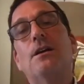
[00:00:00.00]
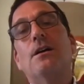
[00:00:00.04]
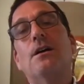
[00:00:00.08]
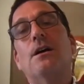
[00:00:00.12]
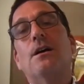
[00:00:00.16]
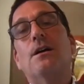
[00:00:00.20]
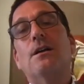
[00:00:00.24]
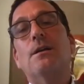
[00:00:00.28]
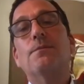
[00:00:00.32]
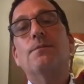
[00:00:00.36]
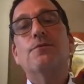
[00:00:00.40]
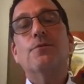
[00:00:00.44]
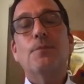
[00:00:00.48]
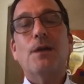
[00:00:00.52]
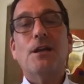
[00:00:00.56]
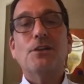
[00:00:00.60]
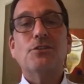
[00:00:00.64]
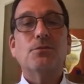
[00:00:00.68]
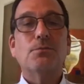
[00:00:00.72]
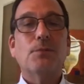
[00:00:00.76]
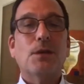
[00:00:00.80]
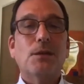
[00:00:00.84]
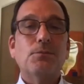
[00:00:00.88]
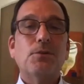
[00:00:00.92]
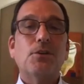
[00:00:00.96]
uh,
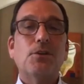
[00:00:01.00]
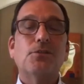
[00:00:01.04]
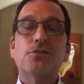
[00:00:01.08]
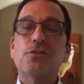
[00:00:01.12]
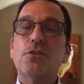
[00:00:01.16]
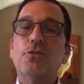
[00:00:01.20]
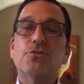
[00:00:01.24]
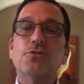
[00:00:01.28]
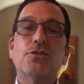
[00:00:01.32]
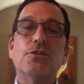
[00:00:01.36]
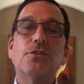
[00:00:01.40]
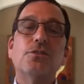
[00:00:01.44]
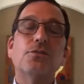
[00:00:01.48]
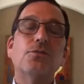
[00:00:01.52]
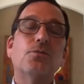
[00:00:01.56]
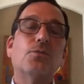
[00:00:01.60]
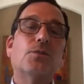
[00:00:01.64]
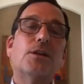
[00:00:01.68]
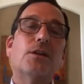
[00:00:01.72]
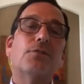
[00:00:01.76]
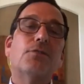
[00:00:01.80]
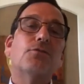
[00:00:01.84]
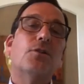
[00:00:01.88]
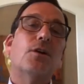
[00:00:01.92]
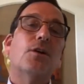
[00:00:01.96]
information, maybe your social or
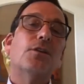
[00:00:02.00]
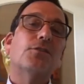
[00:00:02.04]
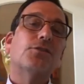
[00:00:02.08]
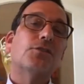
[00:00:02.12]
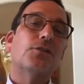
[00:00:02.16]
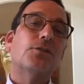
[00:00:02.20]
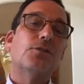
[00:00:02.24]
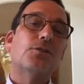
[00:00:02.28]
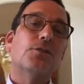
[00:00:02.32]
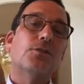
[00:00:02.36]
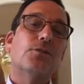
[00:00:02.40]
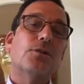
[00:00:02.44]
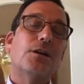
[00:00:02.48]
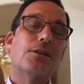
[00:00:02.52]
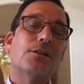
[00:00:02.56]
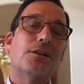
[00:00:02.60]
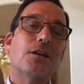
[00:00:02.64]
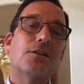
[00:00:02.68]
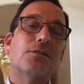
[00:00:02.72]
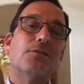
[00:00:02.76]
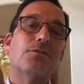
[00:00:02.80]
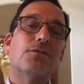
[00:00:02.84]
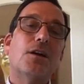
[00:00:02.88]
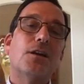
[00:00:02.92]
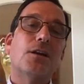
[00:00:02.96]
whatever else you, are
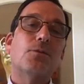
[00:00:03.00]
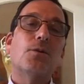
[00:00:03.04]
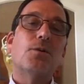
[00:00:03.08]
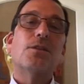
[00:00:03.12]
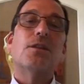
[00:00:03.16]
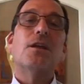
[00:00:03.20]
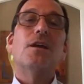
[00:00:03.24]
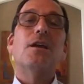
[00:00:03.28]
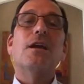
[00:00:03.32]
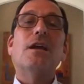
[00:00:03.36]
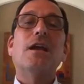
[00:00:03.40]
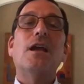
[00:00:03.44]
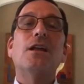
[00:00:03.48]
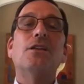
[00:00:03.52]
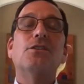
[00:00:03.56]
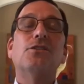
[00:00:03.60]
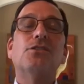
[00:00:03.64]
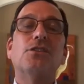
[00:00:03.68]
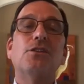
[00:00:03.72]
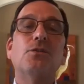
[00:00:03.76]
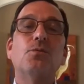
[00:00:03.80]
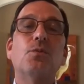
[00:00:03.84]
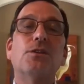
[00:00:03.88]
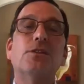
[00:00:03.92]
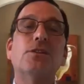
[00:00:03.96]
identified with, and
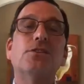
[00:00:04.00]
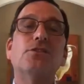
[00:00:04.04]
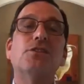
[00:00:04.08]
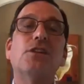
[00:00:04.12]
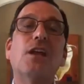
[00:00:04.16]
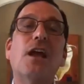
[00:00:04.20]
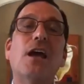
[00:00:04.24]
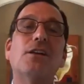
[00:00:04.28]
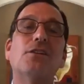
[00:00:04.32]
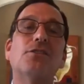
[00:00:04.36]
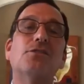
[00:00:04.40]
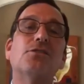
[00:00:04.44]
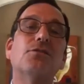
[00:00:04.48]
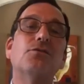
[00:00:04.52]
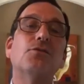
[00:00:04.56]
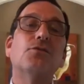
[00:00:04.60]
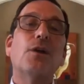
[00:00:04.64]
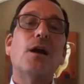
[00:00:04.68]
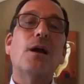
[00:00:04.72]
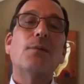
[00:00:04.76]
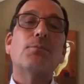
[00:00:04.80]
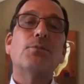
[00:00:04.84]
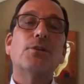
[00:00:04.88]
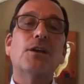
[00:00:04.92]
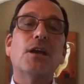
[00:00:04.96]
see what the status of your
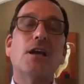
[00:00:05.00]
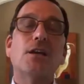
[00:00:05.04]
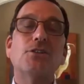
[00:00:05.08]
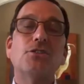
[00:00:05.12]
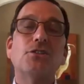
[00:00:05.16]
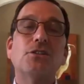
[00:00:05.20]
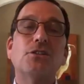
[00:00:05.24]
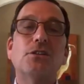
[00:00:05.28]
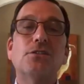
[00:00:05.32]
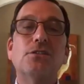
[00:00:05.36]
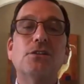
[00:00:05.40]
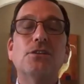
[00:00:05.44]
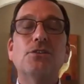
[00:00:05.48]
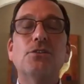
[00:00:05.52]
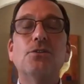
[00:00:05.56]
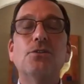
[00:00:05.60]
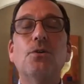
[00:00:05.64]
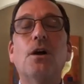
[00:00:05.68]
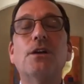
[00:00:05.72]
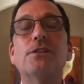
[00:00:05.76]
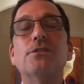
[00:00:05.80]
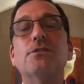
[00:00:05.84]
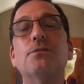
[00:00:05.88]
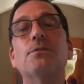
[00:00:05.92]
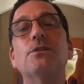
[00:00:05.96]
application is. And you
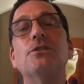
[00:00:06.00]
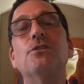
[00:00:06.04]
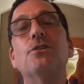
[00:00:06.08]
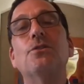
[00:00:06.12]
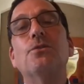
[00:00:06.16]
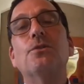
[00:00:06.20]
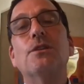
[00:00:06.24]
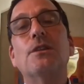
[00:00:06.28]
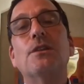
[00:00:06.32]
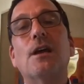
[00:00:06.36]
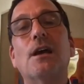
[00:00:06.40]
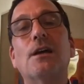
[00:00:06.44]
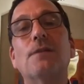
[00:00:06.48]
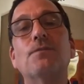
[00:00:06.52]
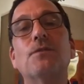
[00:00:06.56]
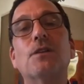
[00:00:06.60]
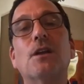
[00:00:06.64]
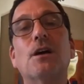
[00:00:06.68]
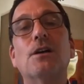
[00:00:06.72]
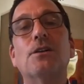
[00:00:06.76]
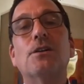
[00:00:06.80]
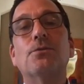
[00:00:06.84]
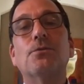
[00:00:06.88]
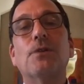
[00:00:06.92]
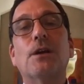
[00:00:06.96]
ought to be doing that
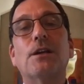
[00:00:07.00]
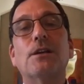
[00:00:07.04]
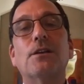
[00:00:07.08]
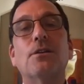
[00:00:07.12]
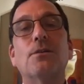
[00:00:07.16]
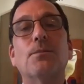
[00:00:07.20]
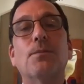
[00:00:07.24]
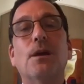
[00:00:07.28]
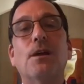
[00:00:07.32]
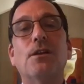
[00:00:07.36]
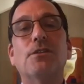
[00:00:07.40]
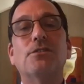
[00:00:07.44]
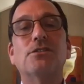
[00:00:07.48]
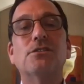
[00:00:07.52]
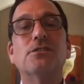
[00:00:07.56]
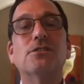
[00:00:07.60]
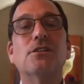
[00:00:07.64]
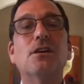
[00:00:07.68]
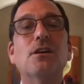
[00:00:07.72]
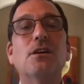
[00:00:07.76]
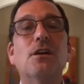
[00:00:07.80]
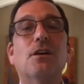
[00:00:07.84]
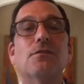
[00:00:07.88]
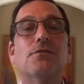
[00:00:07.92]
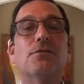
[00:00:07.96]
on a regular basis.
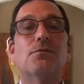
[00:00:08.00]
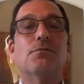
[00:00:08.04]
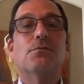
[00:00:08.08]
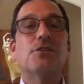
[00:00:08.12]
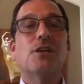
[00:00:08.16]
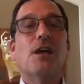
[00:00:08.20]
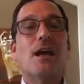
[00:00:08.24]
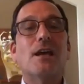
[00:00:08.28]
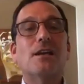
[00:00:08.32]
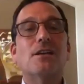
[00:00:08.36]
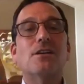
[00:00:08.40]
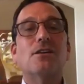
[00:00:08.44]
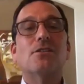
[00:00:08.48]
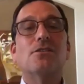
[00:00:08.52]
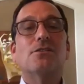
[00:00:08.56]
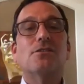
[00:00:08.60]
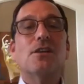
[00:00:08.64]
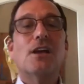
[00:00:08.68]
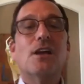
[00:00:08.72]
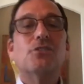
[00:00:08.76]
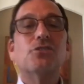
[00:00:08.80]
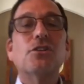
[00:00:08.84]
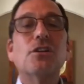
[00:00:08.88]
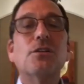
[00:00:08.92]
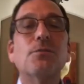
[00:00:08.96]
Some Zach here,
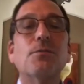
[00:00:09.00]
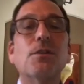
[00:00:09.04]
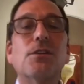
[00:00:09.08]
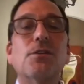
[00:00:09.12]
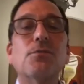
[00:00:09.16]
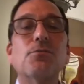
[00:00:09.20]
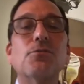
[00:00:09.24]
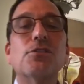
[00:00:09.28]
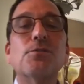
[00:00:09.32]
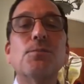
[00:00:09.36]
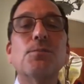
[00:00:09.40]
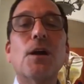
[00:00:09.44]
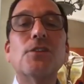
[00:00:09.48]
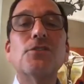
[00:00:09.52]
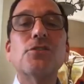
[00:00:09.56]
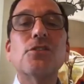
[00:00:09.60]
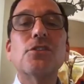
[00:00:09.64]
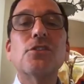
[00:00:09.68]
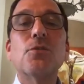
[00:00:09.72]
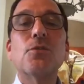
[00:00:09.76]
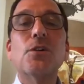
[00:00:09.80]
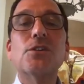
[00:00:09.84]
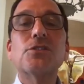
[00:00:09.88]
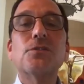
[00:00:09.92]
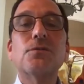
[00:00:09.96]
Zach Shulman, in response to the
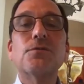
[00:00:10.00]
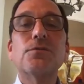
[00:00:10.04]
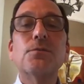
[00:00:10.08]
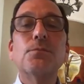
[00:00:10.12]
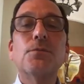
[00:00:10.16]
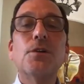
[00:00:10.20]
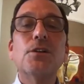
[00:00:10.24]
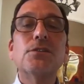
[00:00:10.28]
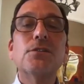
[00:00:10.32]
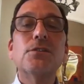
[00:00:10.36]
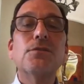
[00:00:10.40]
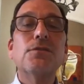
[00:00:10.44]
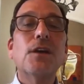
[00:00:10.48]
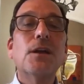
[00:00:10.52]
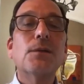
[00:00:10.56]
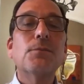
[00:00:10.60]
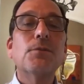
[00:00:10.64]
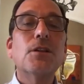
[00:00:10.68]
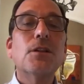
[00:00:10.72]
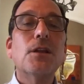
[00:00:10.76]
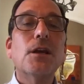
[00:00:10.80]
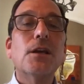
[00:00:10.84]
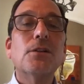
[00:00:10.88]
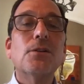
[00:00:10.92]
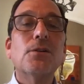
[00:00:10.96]
question from multifamily
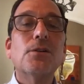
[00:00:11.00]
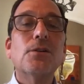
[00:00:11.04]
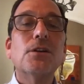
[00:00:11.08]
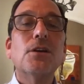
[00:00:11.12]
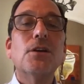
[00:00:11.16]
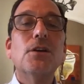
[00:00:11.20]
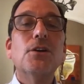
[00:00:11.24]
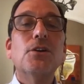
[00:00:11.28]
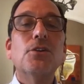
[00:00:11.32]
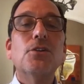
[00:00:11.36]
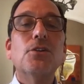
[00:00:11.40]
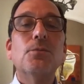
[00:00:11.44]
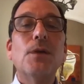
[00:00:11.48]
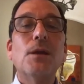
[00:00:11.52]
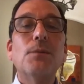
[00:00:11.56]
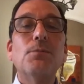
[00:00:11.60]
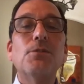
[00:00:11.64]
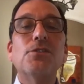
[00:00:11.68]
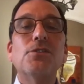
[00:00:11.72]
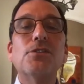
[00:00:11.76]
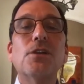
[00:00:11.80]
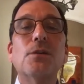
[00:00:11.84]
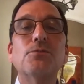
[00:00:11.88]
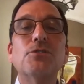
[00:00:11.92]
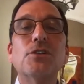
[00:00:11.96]
landlord who may be
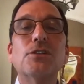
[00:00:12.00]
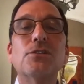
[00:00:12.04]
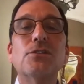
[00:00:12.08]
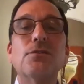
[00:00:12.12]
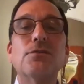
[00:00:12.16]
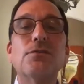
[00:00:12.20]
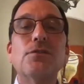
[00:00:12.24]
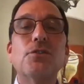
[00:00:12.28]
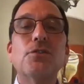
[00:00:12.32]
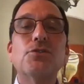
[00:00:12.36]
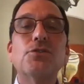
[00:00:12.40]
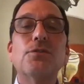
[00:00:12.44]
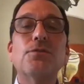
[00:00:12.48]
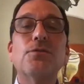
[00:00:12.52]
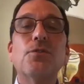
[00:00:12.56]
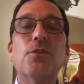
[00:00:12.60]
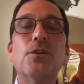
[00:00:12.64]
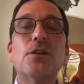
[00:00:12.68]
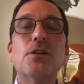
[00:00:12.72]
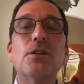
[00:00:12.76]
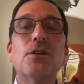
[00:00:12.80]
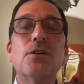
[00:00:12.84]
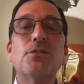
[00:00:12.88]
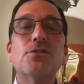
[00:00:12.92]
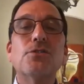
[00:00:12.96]
subject to future
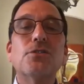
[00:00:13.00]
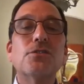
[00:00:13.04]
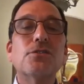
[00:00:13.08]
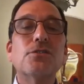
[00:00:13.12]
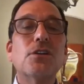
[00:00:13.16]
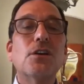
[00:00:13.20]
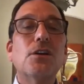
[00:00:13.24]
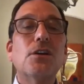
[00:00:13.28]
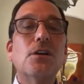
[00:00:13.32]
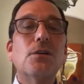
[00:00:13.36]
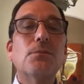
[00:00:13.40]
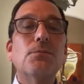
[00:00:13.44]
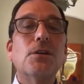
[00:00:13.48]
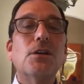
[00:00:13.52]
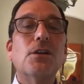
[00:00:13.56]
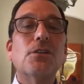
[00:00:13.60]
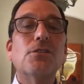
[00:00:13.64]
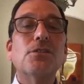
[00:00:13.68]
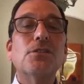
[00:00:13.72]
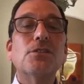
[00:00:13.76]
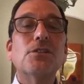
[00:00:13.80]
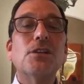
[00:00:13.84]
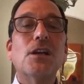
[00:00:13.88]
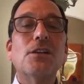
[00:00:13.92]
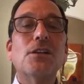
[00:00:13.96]
foreclosures because
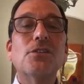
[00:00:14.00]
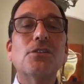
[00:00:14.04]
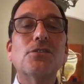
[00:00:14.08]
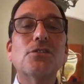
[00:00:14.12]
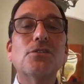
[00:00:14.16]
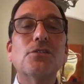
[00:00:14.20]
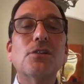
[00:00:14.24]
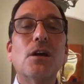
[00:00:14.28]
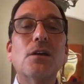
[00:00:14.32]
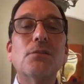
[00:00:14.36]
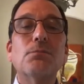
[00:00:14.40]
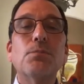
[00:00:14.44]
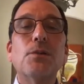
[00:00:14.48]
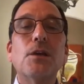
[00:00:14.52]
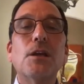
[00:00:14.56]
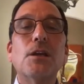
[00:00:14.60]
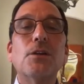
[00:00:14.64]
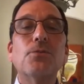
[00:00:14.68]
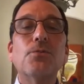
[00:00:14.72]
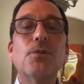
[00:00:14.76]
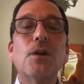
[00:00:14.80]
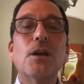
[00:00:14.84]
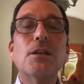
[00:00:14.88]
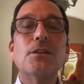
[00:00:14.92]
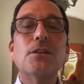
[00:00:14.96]
their tenants are not paying
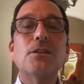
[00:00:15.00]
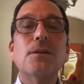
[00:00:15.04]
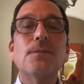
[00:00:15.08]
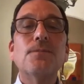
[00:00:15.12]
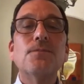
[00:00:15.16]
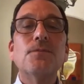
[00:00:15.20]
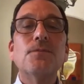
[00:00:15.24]
rent,